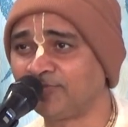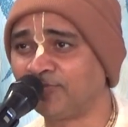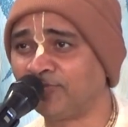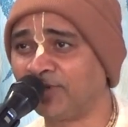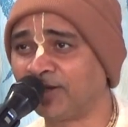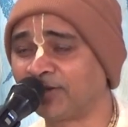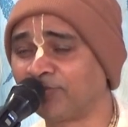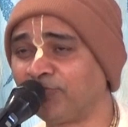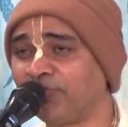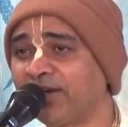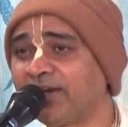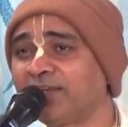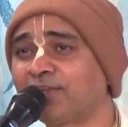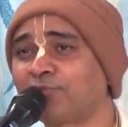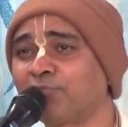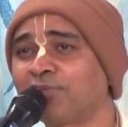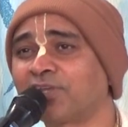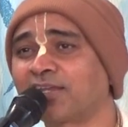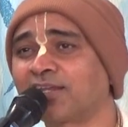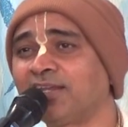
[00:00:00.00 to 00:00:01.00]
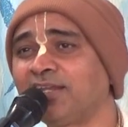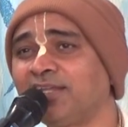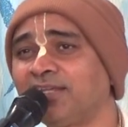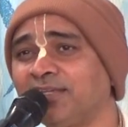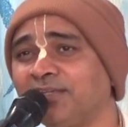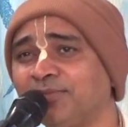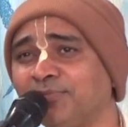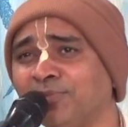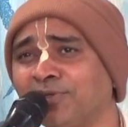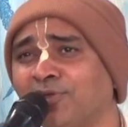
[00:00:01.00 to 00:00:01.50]
But very
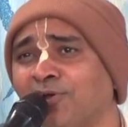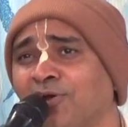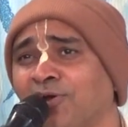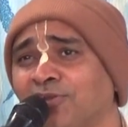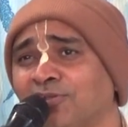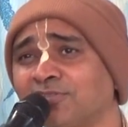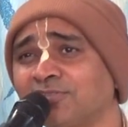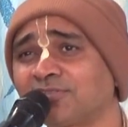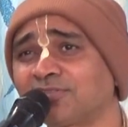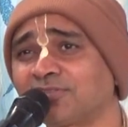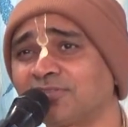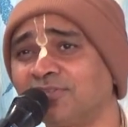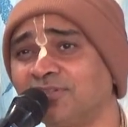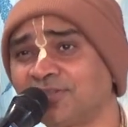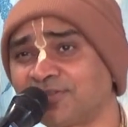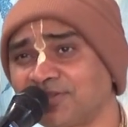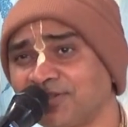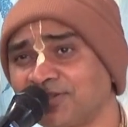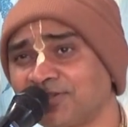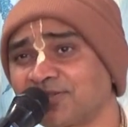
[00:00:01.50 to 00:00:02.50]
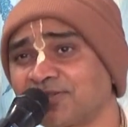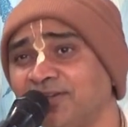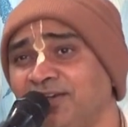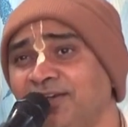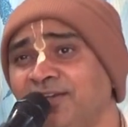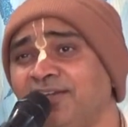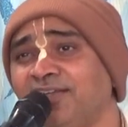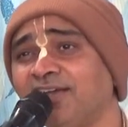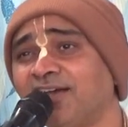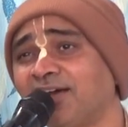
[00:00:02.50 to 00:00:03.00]
quickly, because this is
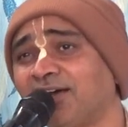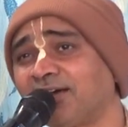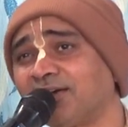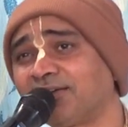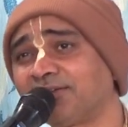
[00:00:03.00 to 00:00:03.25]
India,